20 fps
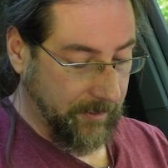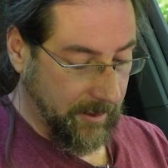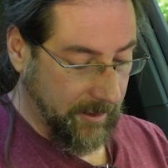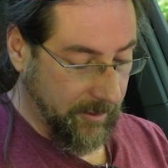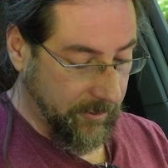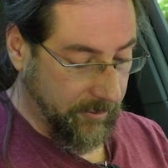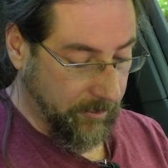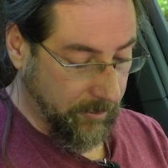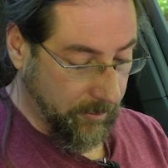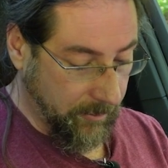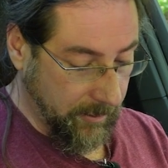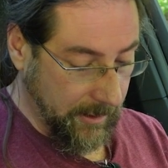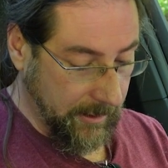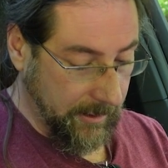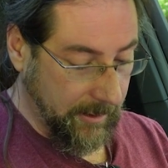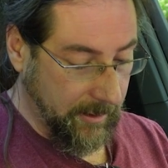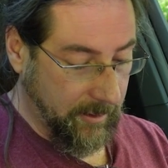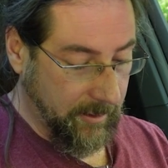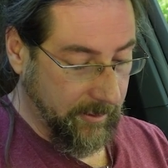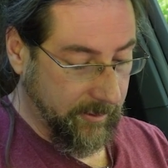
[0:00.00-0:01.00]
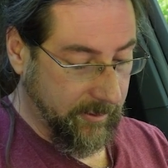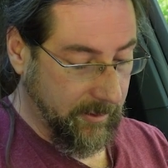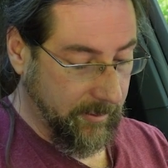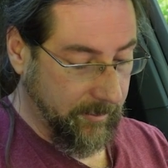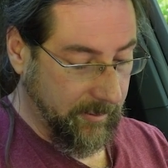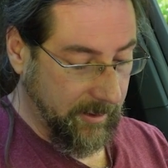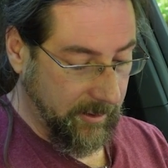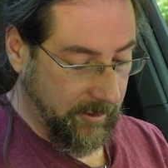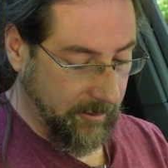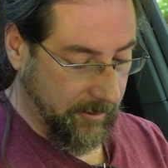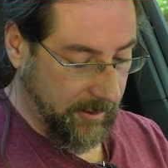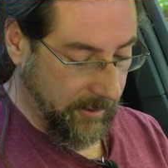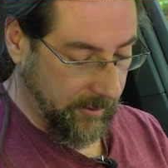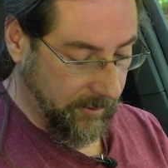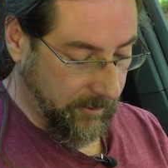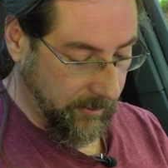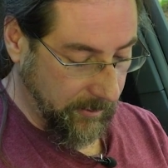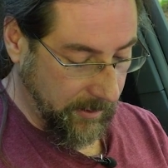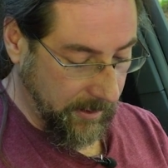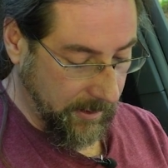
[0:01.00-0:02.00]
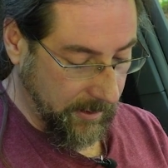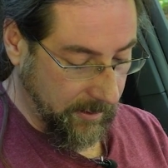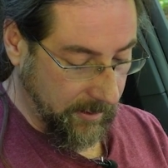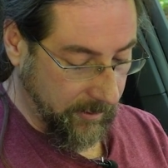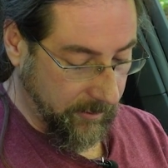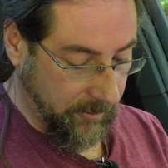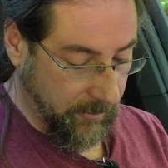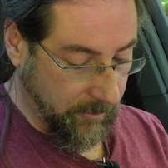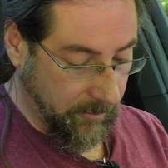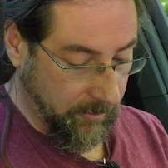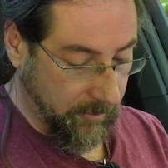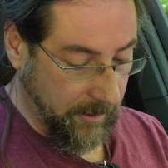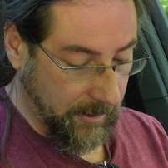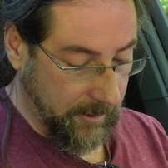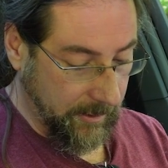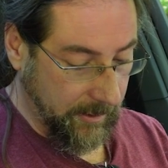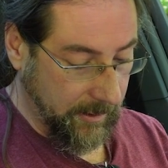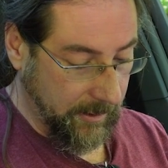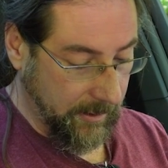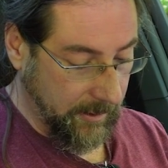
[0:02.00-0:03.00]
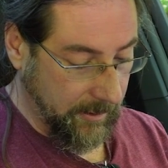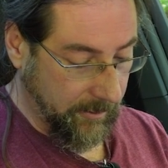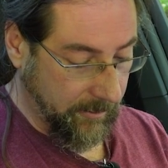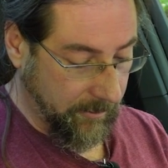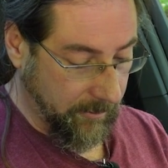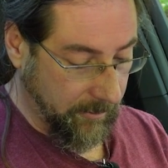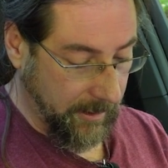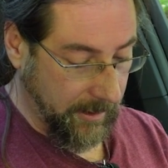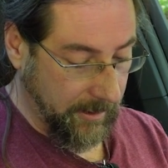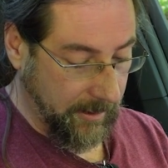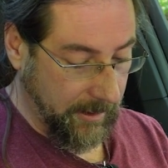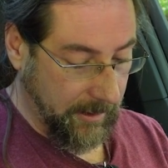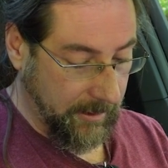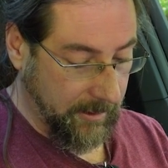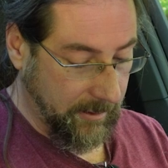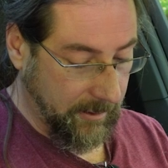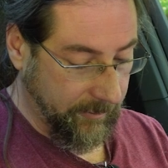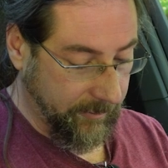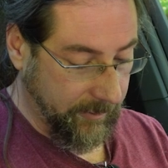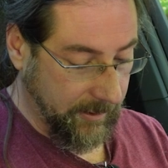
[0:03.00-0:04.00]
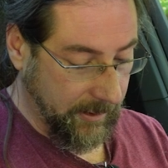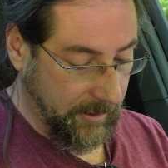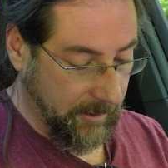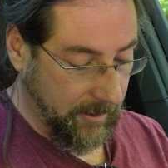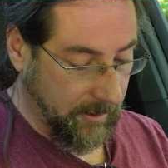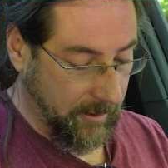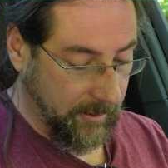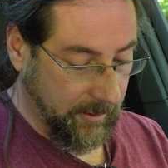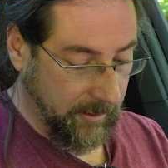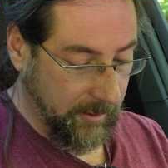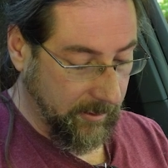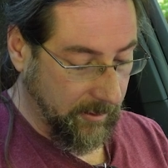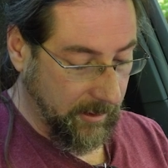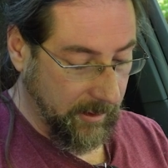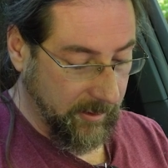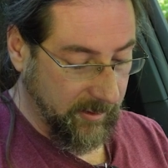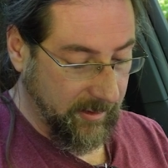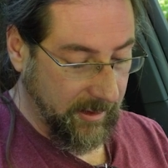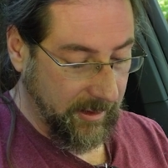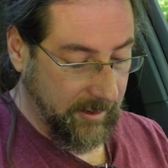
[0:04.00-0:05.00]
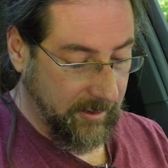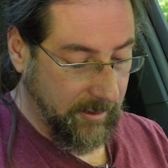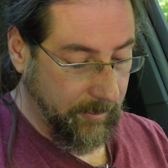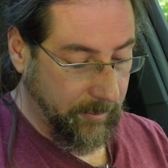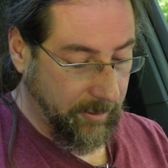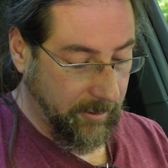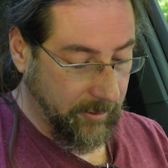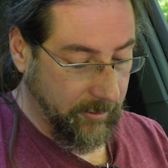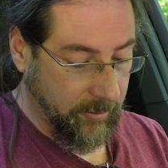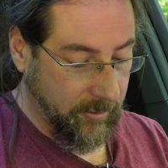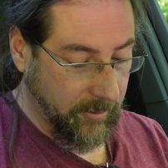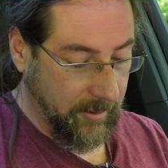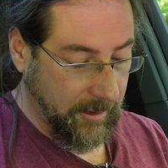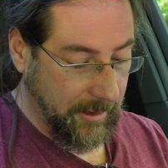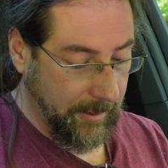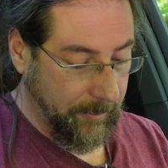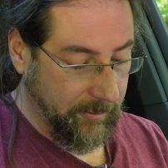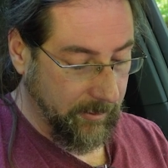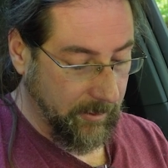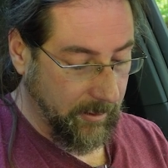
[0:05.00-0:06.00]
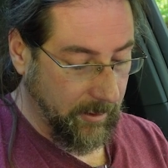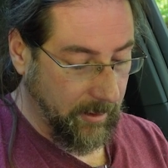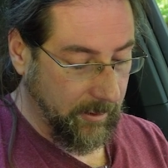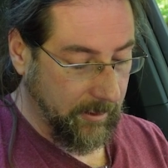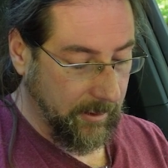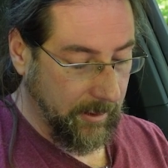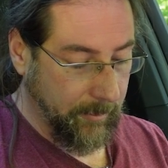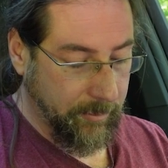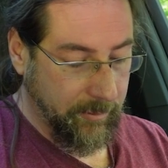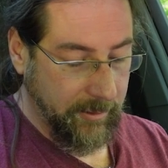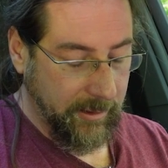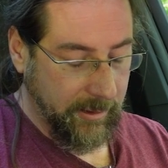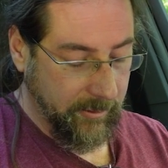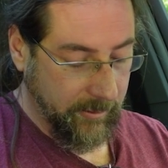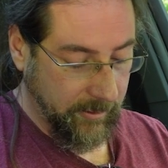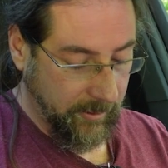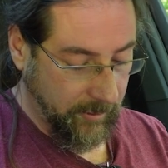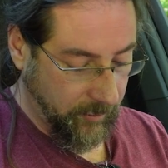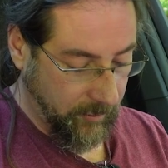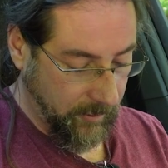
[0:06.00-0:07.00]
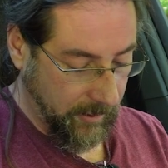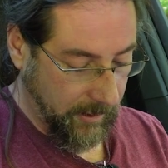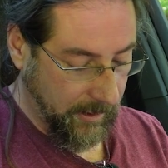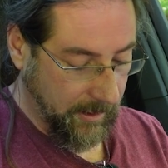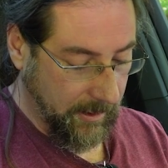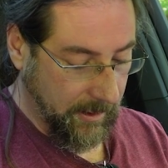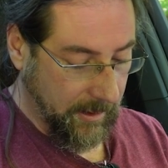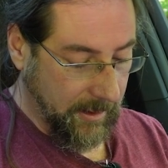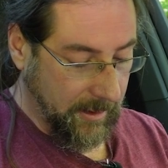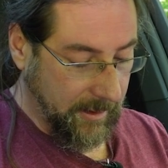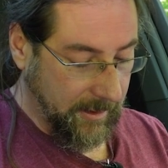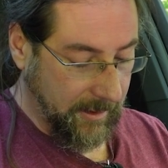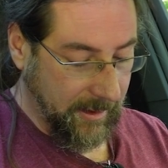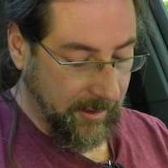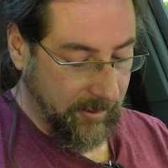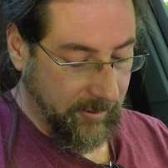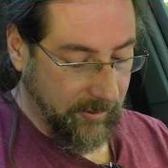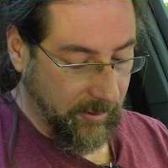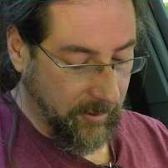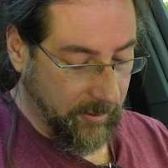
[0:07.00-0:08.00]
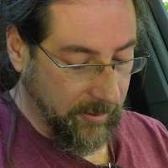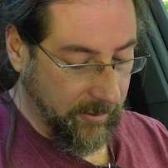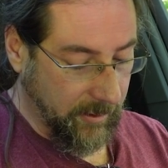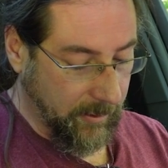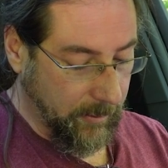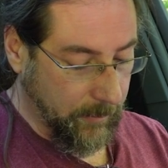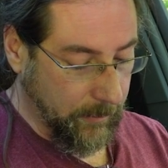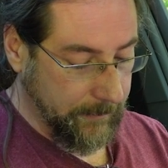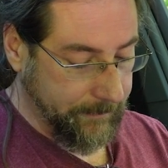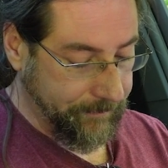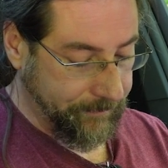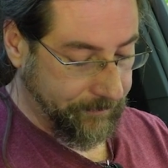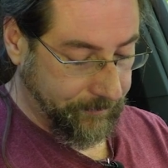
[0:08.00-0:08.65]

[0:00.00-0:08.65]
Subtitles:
It's really awesome that you can do that. It's really great. I love that a lot. And you can set departure times or not, and preconditioning yes or no.